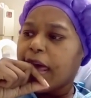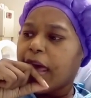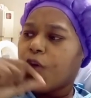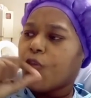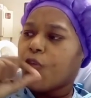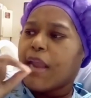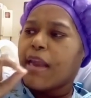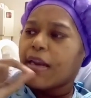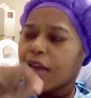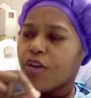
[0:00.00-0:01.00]
And when
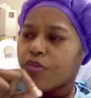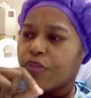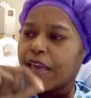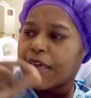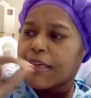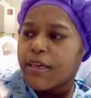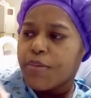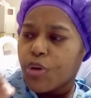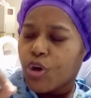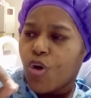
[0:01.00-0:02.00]
they learned that a
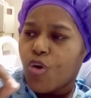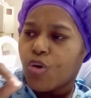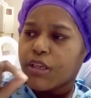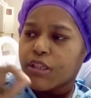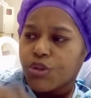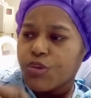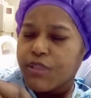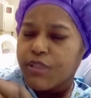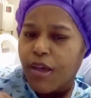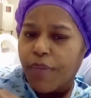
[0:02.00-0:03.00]
chemical can do
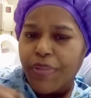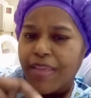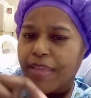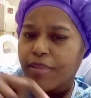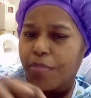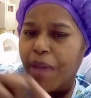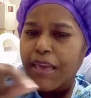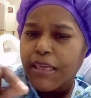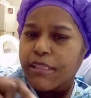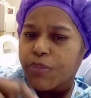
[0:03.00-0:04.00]
something that the
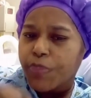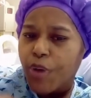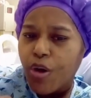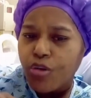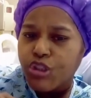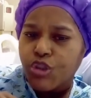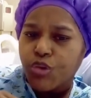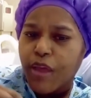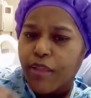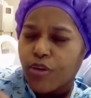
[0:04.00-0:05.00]
body is supposed to
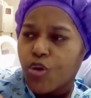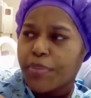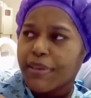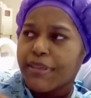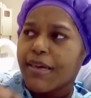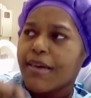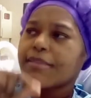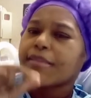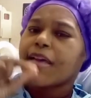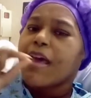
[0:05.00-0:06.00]
do that normally
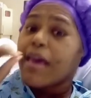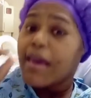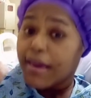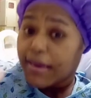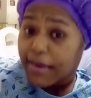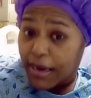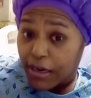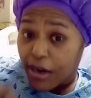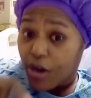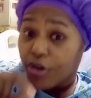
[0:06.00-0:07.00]
does, and they
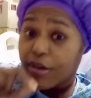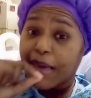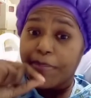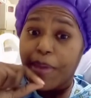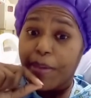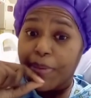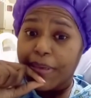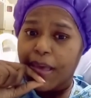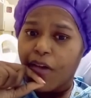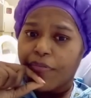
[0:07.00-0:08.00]
learned how to make
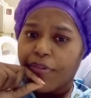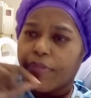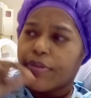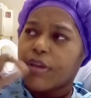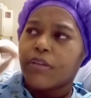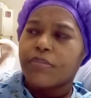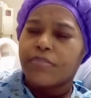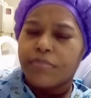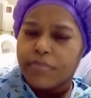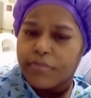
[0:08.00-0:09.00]
money off of it,
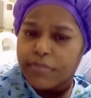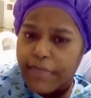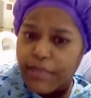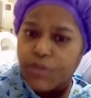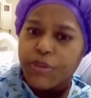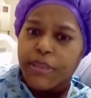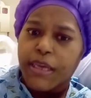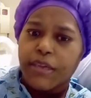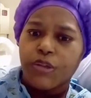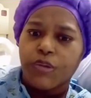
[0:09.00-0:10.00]
that's what
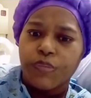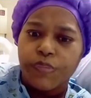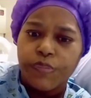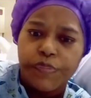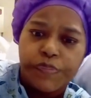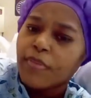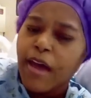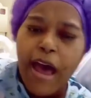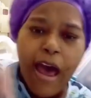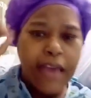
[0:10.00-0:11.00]
they do.
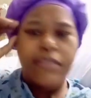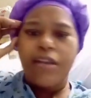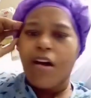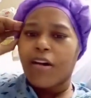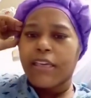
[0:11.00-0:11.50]
I ain't talking